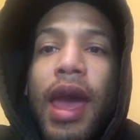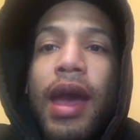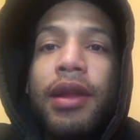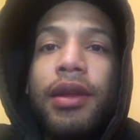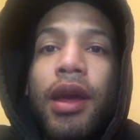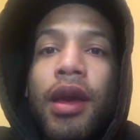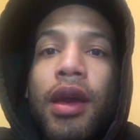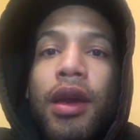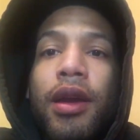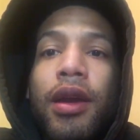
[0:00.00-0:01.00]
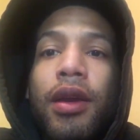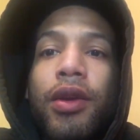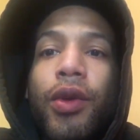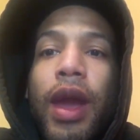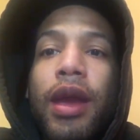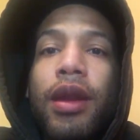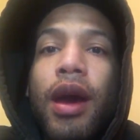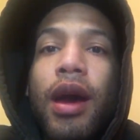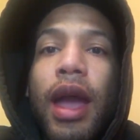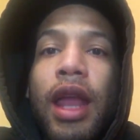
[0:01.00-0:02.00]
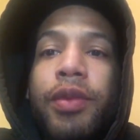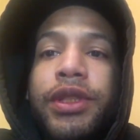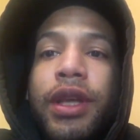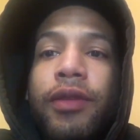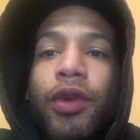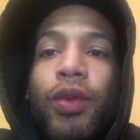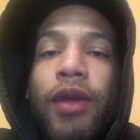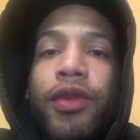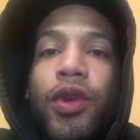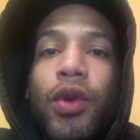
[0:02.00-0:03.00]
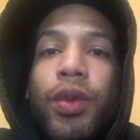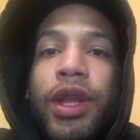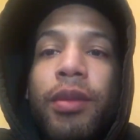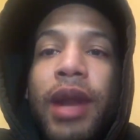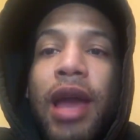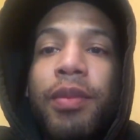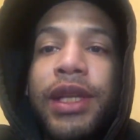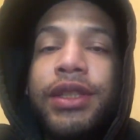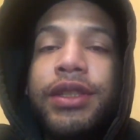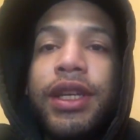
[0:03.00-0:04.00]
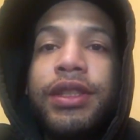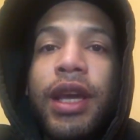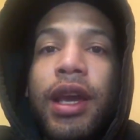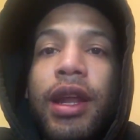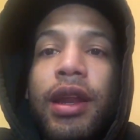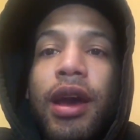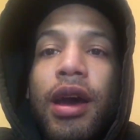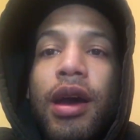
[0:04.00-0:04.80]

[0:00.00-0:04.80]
that create 80% of the revenue within black businesses and